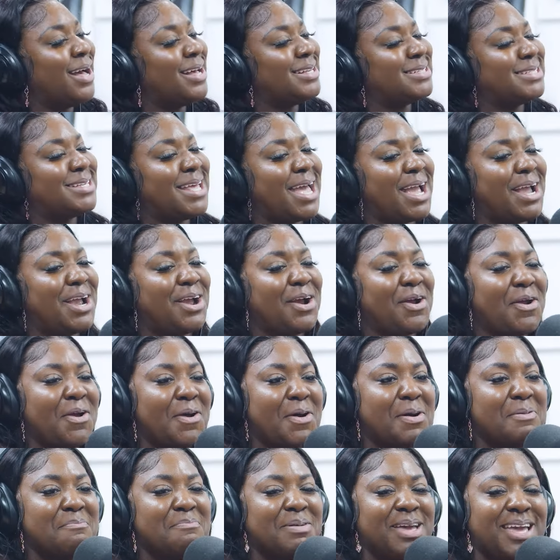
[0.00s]
Cause that
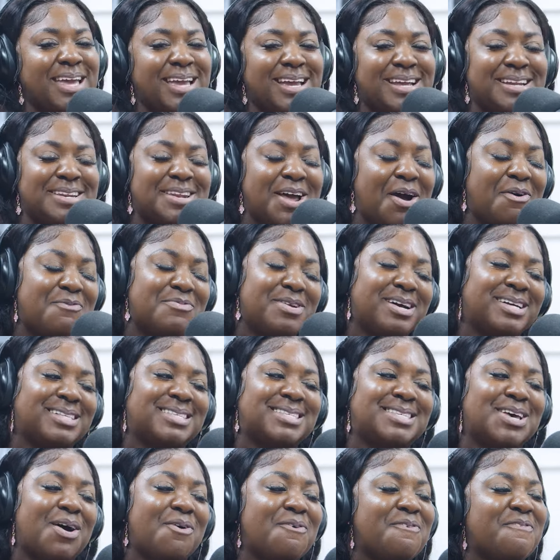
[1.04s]
girl be known to
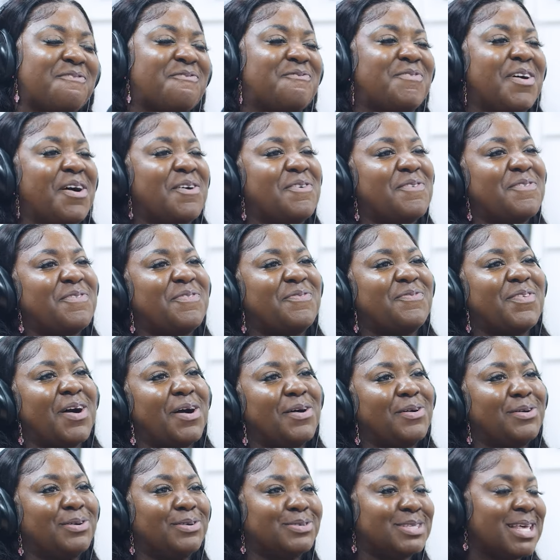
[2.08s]
toe
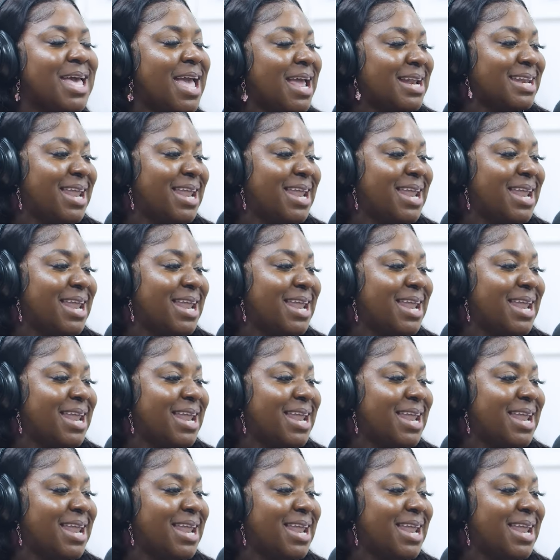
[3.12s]
foes.